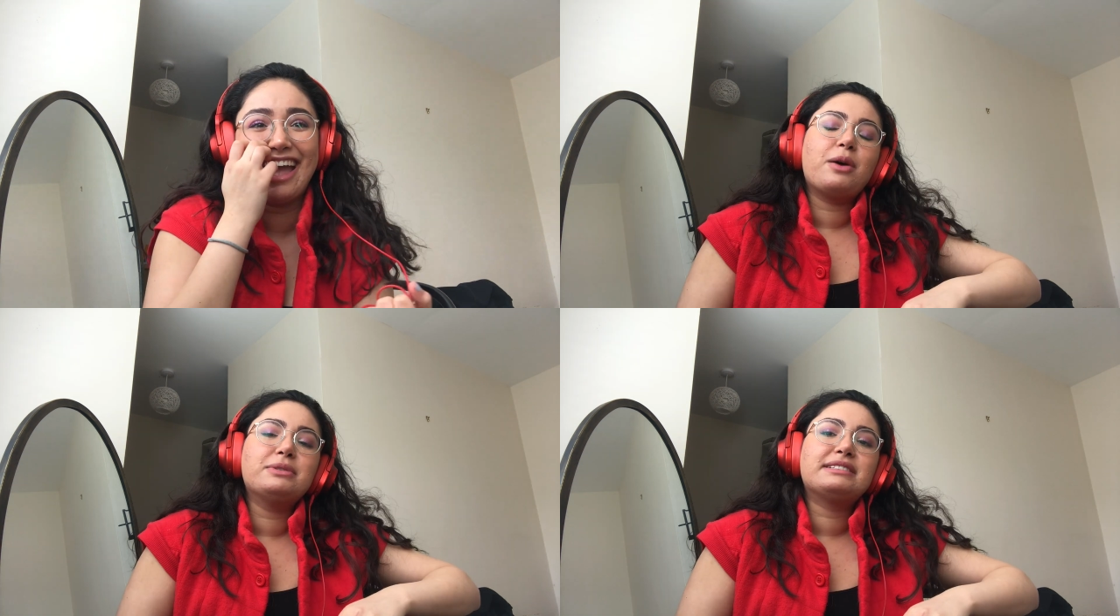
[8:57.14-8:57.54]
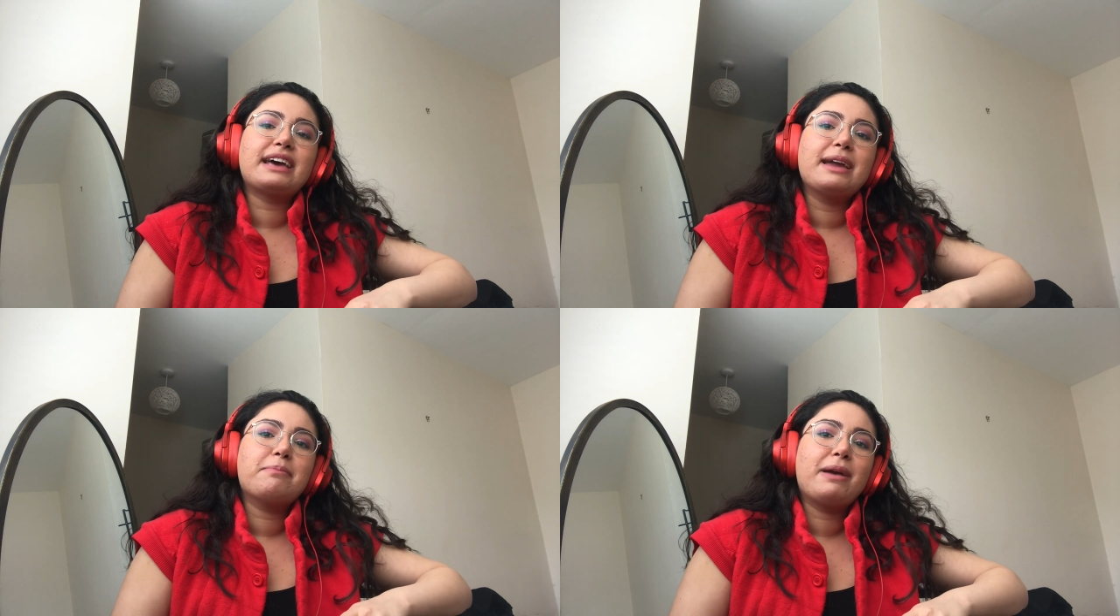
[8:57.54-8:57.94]
I would
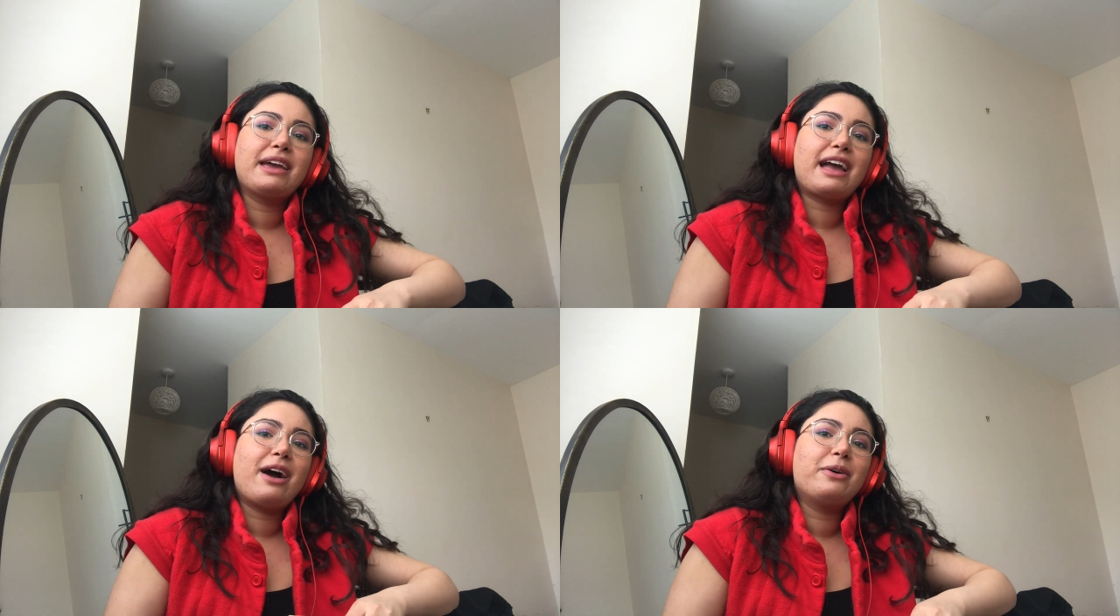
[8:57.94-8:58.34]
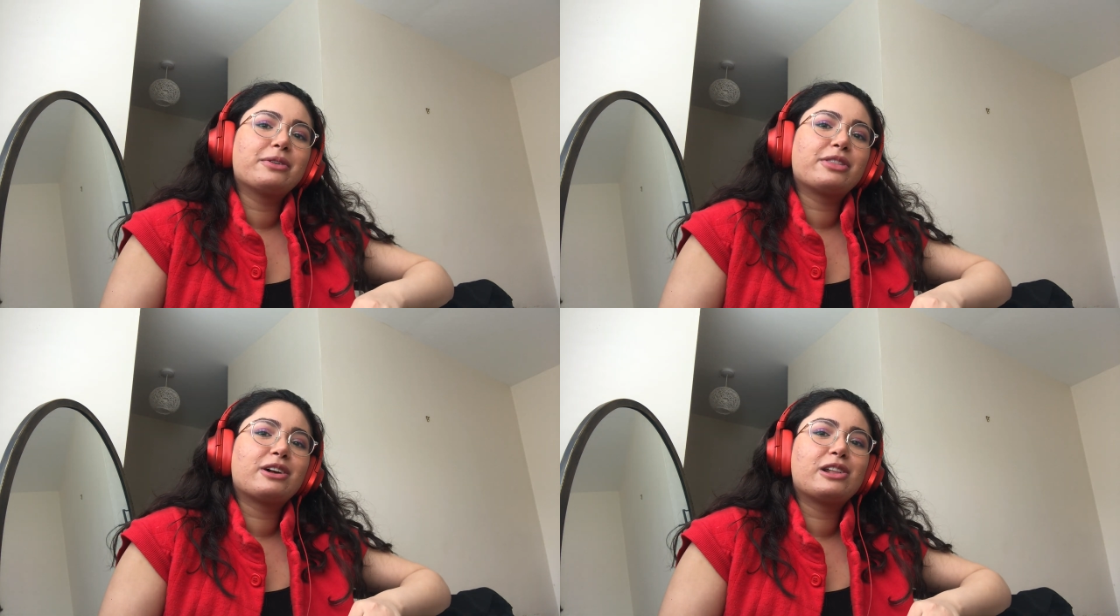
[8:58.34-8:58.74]
say pick
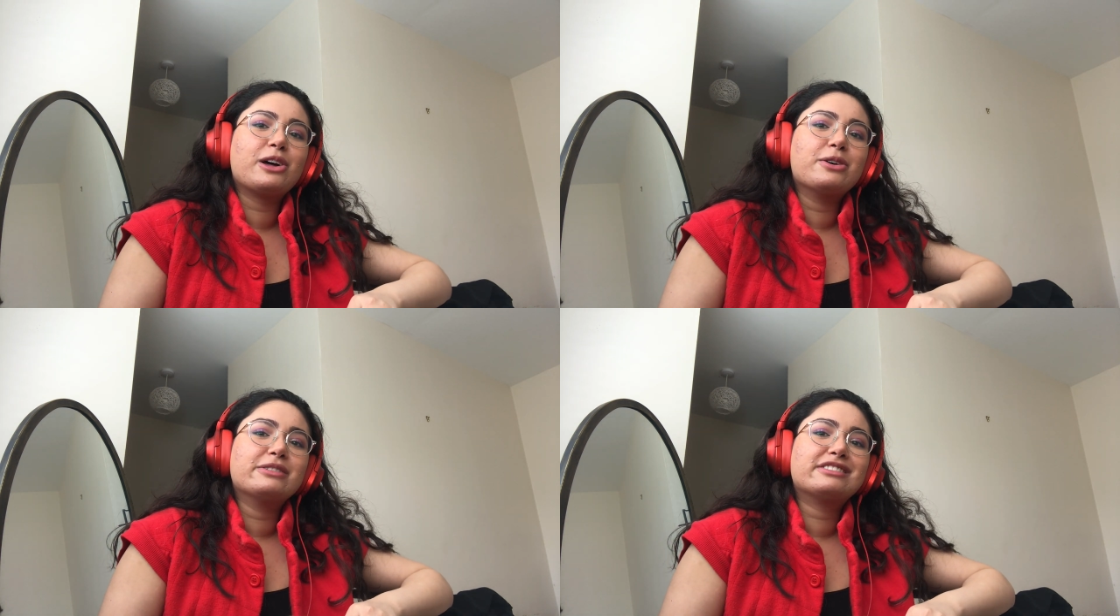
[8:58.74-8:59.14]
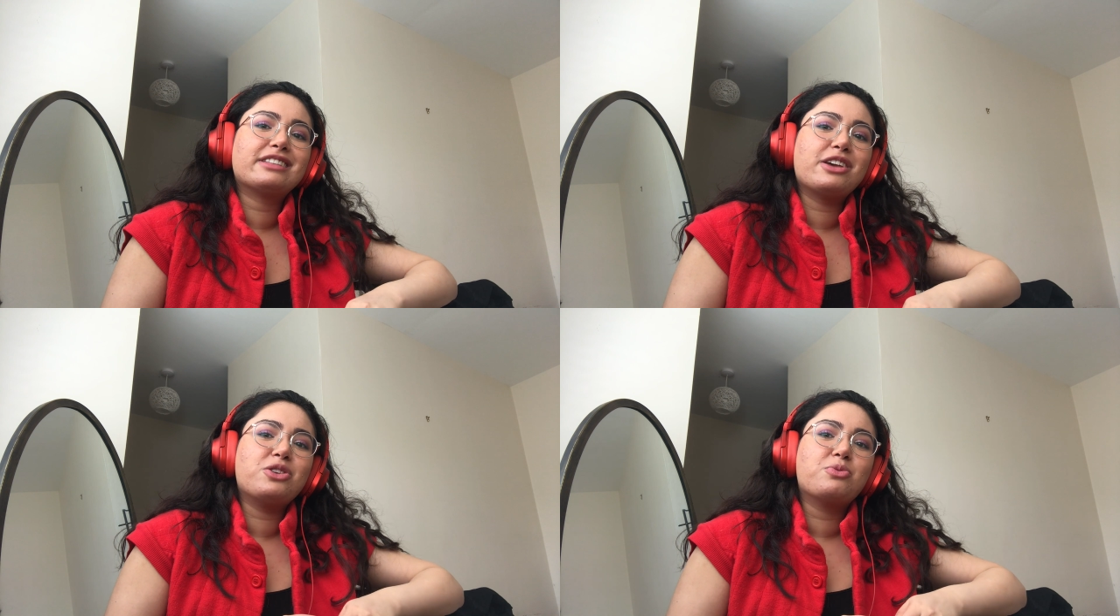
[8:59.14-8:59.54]
out the clothes
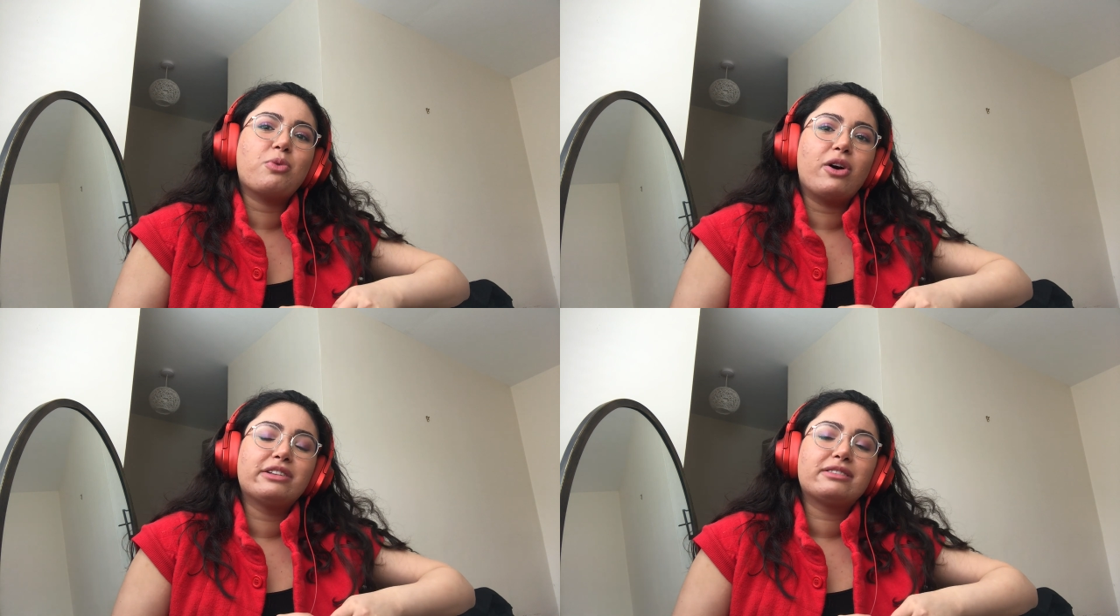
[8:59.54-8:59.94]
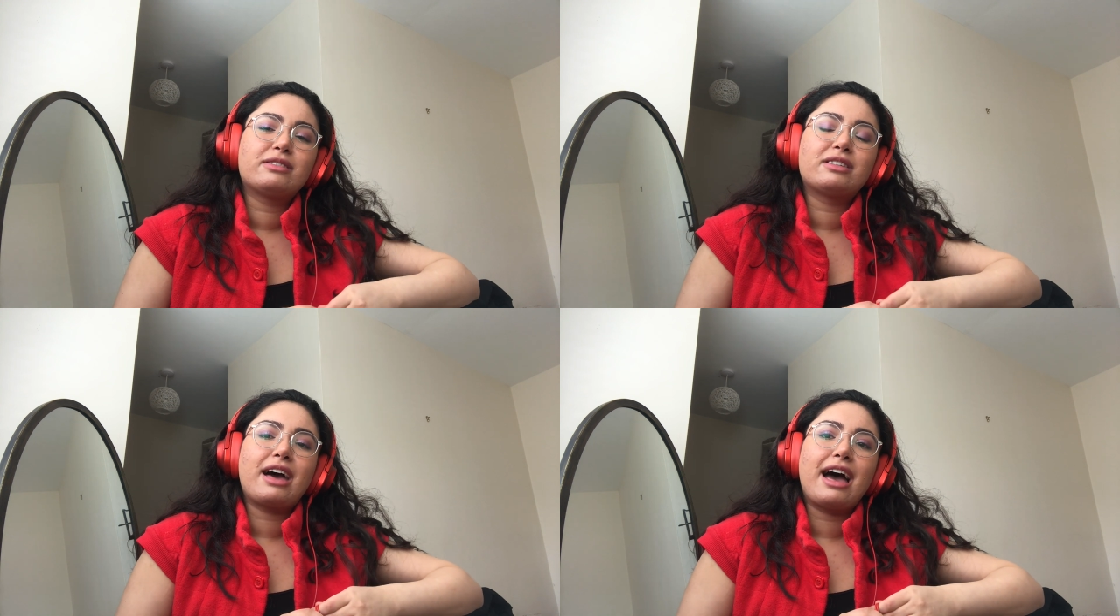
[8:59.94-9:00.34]
that you
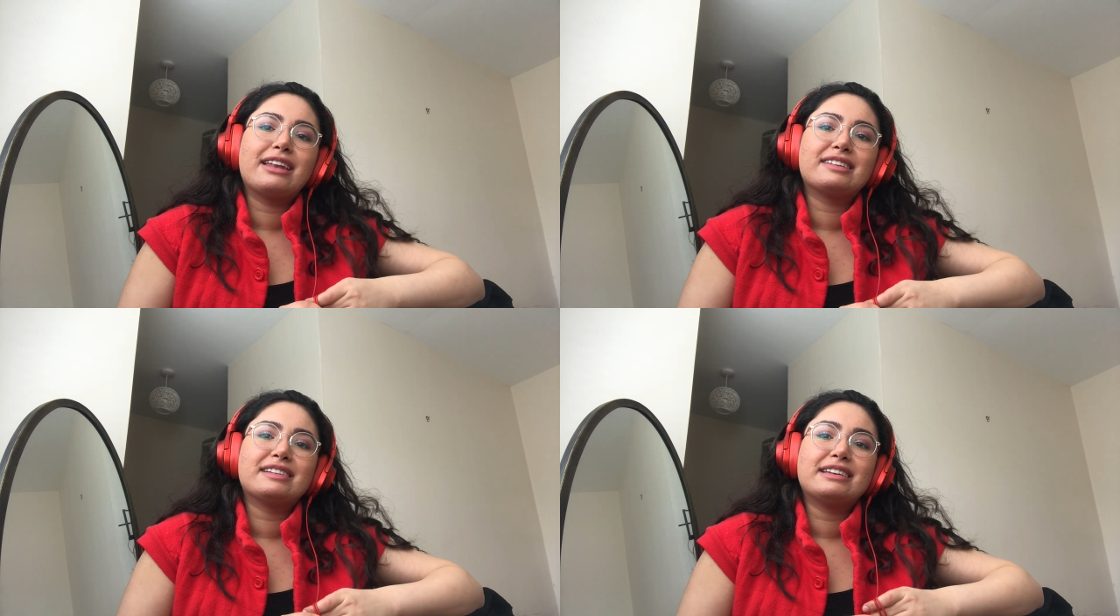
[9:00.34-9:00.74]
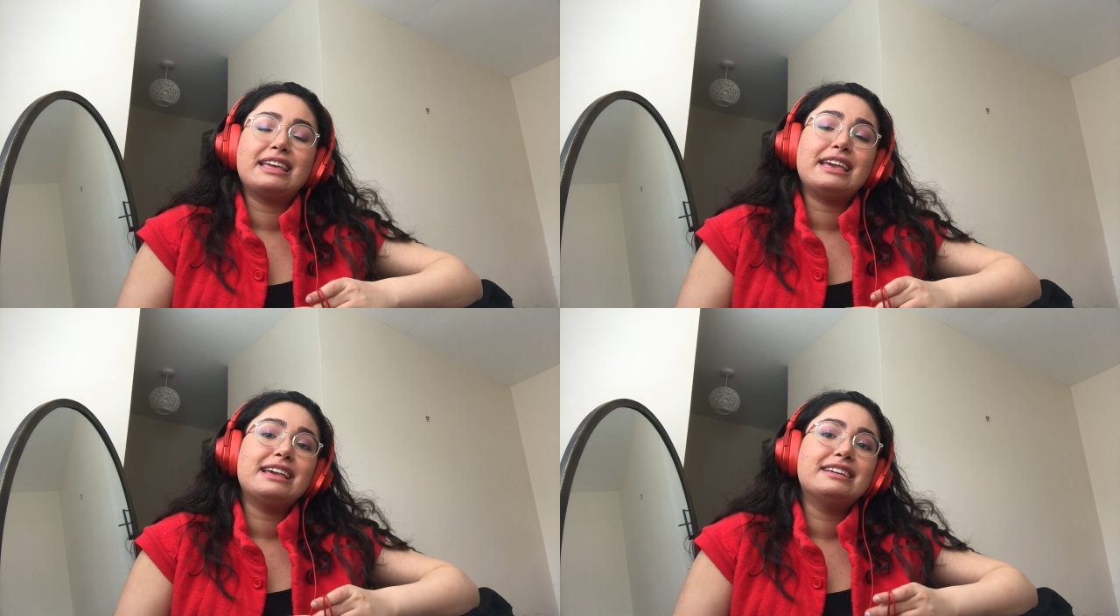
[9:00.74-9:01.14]
want and
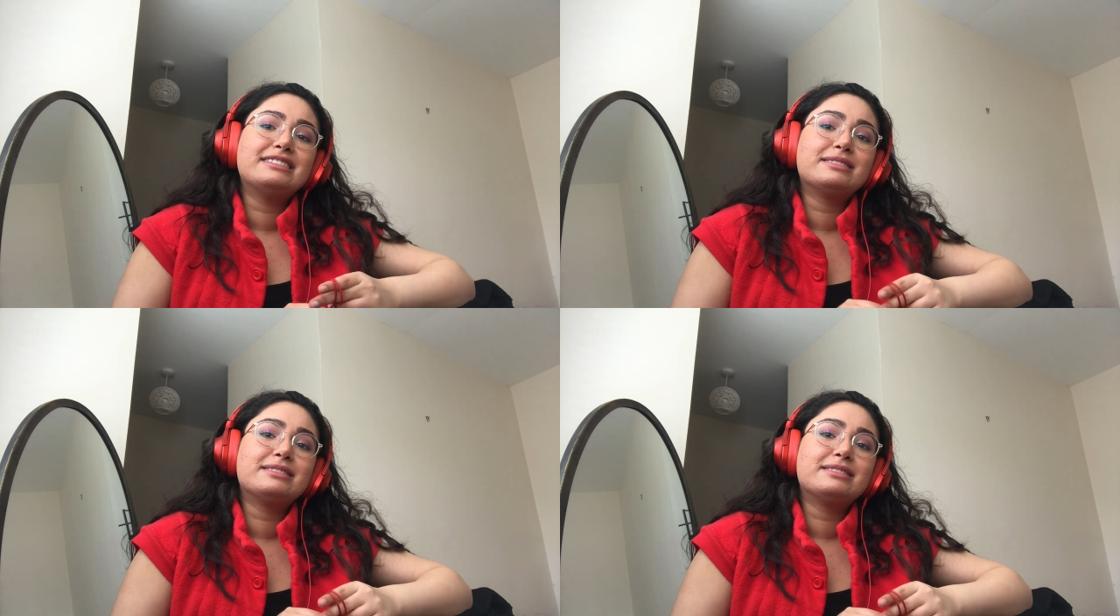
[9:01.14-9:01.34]
need.